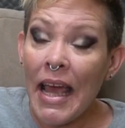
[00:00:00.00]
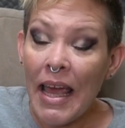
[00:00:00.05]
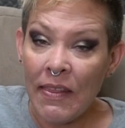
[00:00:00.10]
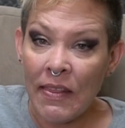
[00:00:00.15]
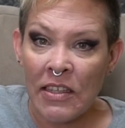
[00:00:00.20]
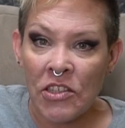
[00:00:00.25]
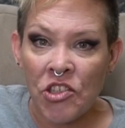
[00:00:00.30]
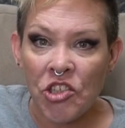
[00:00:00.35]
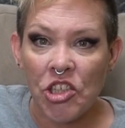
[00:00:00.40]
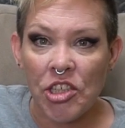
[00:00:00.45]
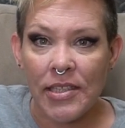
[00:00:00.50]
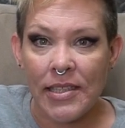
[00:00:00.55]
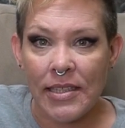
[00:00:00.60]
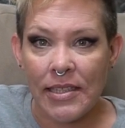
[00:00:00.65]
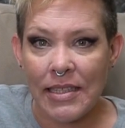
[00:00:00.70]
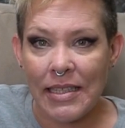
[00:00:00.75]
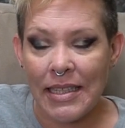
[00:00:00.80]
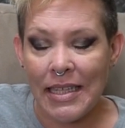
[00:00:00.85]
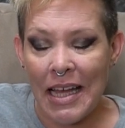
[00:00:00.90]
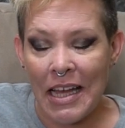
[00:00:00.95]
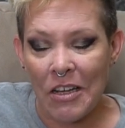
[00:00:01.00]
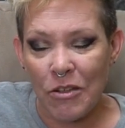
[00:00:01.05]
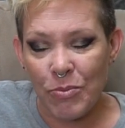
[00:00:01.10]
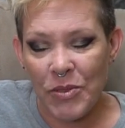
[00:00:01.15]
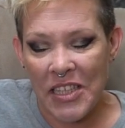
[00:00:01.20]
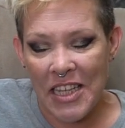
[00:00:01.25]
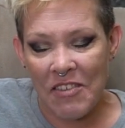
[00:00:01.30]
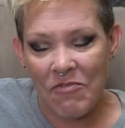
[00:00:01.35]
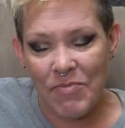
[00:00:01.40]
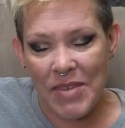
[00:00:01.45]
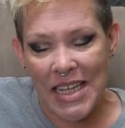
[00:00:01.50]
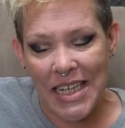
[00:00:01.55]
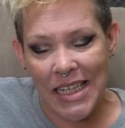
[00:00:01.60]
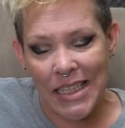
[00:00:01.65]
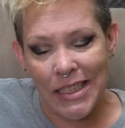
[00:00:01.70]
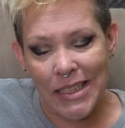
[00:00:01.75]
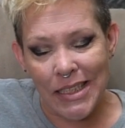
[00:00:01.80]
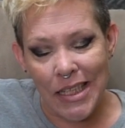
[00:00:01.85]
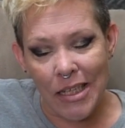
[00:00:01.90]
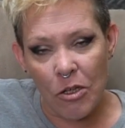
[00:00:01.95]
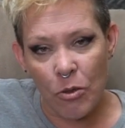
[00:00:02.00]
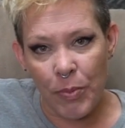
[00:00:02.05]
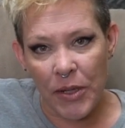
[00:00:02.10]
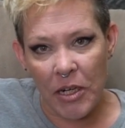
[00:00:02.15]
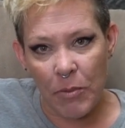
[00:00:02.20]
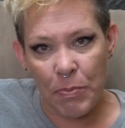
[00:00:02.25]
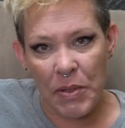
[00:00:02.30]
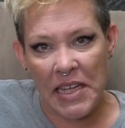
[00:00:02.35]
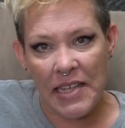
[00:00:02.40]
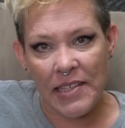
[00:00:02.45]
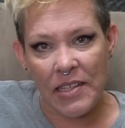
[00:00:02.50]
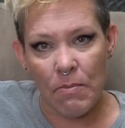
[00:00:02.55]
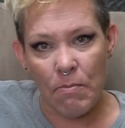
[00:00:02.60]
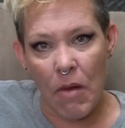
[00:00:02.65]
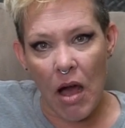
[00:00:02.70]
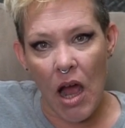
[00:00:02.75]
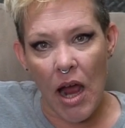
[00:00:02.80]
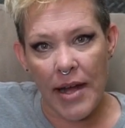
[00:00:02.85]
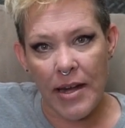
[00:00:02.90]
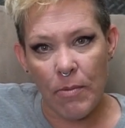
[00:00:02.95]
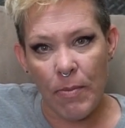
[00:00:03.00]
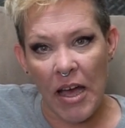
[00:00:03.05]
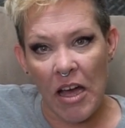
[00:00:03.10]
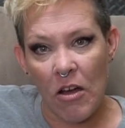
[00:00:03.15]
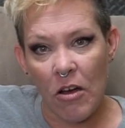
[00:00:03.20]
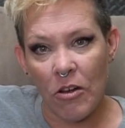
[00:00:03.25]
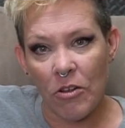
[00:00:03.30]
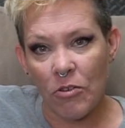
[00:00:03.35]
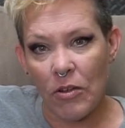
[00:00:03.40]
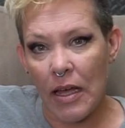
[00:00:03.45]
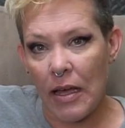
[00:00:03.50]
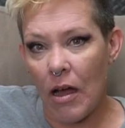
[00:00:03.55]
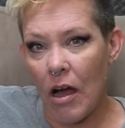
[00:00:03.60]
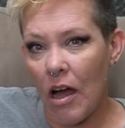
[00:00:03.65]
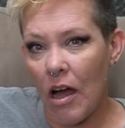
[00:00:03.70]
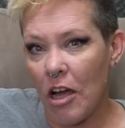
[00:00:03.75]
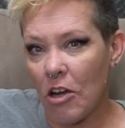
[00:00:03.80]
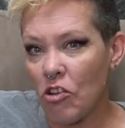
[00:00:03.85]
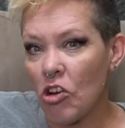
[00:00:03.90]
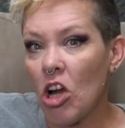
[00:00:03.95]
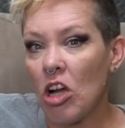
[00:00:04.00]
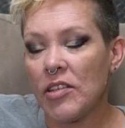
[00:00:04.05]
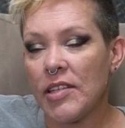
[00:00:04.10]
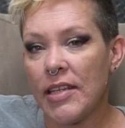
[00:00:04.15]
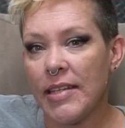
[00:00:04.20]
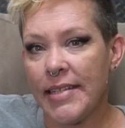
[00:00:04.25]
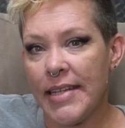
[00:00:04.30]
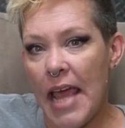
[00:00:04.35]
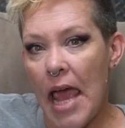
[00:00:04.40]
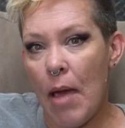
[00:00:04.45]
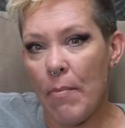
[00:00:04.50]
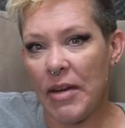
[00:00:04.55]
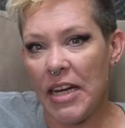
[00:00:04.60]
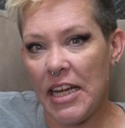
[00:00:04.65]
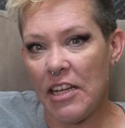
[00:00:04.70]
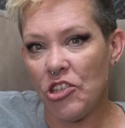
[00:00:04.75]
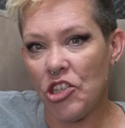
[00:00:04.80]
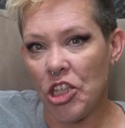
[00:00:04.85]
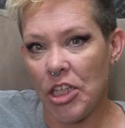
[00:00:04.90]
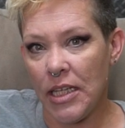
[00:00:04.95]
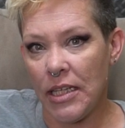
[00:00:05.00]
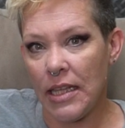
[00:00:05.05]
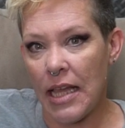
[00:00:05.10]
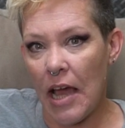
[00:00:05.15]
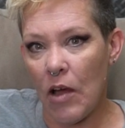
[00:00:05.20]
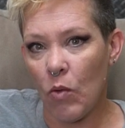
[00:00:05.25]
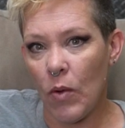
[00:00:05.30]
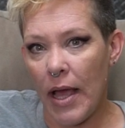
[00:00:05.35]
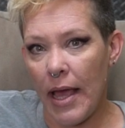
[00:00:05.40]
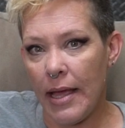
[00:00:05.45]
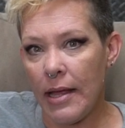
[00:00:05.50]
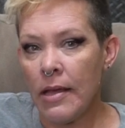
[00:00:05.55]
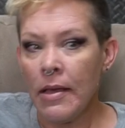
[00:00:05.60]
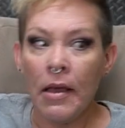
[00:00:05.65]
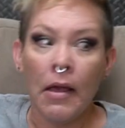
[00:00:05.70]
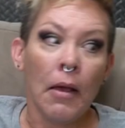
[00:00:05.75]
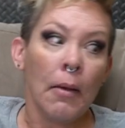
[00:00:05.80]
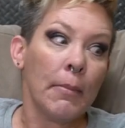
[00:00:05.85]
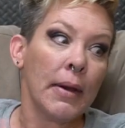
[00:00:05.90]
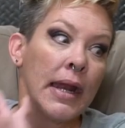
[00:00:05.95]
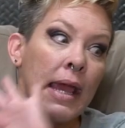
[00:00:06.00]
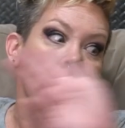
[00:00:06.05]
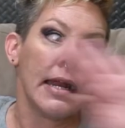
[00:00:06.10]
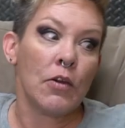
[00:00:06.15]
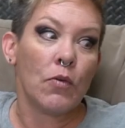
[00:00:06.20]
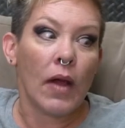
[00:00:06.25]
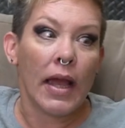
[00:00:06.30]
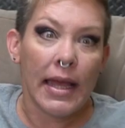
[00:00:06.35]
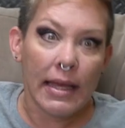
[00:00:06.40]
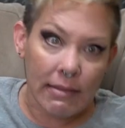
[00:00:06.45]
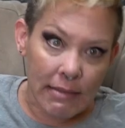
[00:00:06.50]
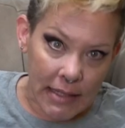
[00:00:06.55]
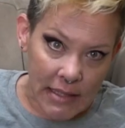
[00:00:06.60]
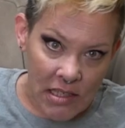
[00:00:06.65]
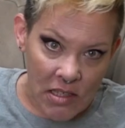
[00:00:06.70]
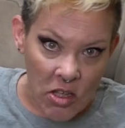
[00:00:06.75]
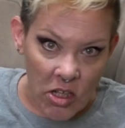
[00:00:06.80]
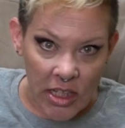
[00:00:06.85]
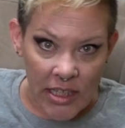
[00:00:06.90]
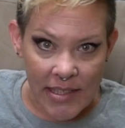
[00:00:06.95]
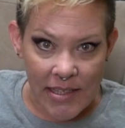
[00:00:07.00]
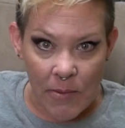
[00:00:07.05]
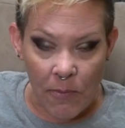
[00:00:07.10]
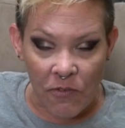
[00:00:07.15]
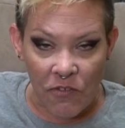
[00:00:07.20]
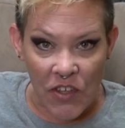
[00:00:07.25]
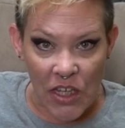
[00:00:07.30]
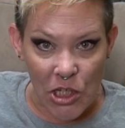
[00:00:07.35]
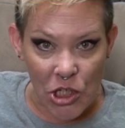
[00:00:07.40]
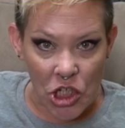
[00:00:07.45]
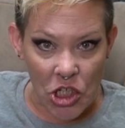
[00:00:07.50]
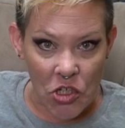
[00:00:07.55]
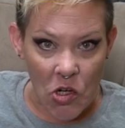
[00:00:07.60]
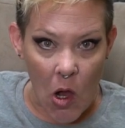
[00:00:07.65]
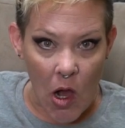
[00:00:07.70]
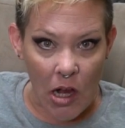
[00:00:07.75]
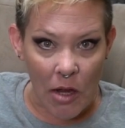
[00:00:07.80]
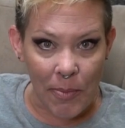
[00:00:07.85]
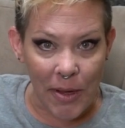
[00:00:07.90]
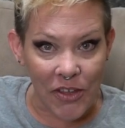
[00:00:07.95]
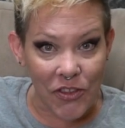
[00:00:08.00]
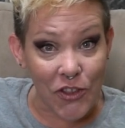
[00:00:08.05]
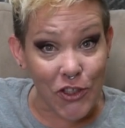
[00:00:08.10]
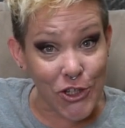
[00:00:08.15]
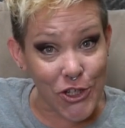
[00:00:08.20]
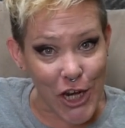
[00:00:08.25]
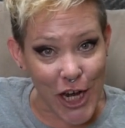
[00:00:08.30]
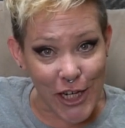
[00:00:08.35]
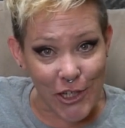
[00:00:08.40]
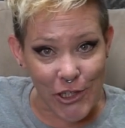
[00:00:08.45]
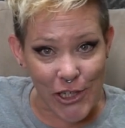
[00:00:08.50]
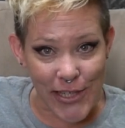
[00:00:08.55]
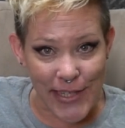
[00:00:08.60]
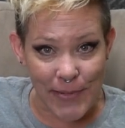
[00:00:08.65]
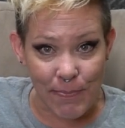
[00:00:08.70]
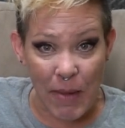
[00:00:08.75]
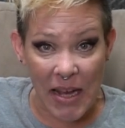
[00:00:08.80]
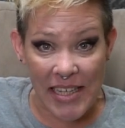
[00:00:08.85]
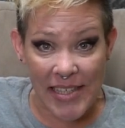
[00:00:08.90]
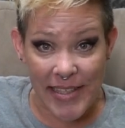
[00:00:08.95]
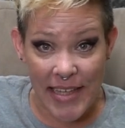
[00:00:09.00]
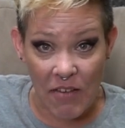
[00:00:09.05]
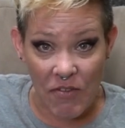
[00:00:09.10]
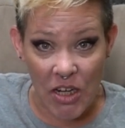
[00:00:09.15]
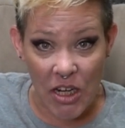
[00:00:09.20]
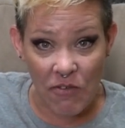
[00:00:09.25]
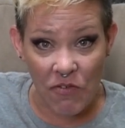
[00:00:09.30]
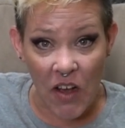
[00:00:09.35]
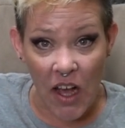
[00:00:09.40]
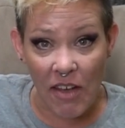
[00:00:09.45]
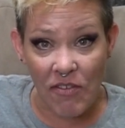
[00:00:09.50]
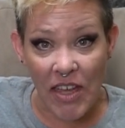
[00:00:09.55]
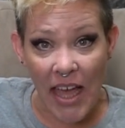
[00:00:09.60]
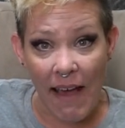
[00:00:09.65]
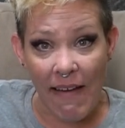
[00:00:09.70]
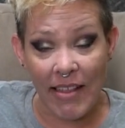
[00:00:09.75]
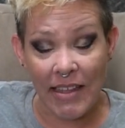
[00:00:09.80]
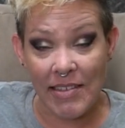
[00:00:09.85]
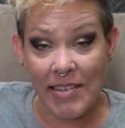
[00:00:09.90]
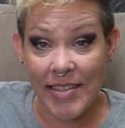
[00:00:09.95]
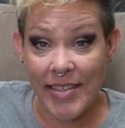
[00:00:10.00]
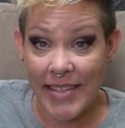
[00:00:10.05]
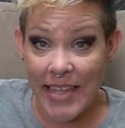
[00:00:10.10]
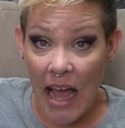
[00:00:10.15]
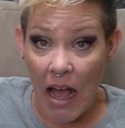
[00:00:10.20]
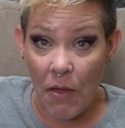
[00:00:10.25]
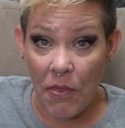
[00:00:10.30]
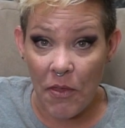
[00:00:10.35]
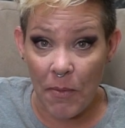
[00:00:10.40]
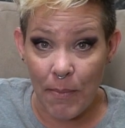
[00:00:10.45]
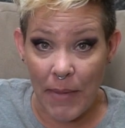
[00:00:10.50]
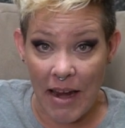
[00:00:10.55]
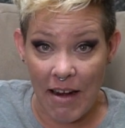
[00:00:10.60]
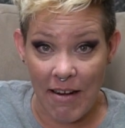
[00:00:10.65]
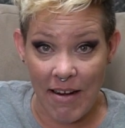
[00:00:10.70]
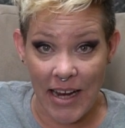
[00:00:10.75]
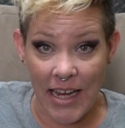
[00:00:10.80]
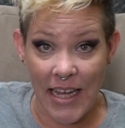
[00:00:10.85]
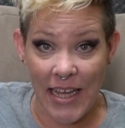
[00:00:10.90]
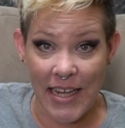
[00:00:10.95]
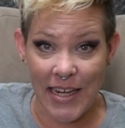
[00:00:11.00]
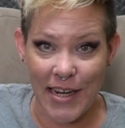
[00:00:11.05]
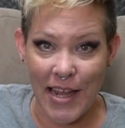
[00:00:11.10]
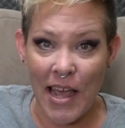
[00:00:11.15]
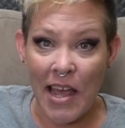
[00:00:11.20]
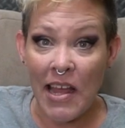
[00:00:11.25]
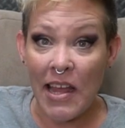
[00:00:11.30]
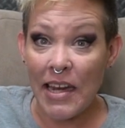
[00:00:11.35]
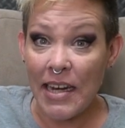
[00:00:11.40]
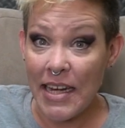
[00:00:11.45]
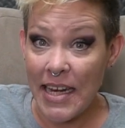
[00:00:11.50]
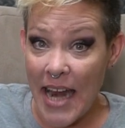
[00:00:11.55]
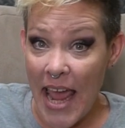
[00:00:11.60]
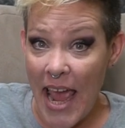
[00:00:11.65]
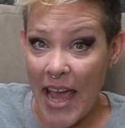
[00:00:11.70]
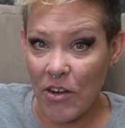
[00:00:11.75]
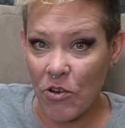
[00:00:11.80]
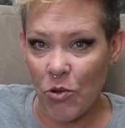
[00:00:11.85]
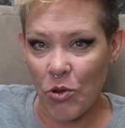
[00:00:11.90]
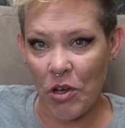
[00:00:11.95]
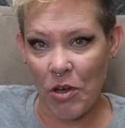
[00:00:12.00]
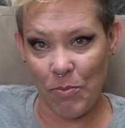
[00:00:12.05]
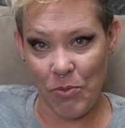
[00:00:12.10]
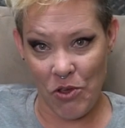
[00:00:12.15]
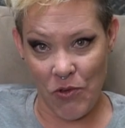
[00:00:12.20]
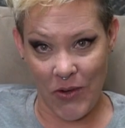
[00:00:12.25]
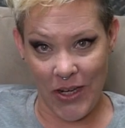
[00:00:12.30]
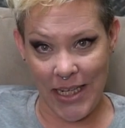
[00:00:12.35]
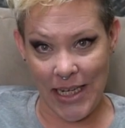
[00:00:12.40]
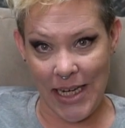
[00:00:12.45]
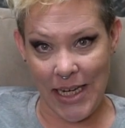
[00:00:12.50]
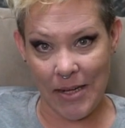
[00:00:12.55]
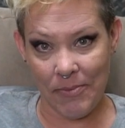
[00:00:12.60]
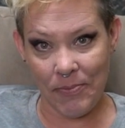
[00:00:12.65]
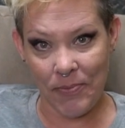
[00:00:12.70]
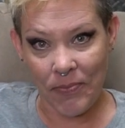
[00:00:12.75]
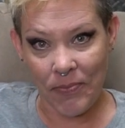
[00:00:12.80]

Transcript: And this just helps give me a little bit of peace of mind about cross-contamination in that way. But anyway, let's look at some fish and talk about the changes in my 75-gallon South American nano community.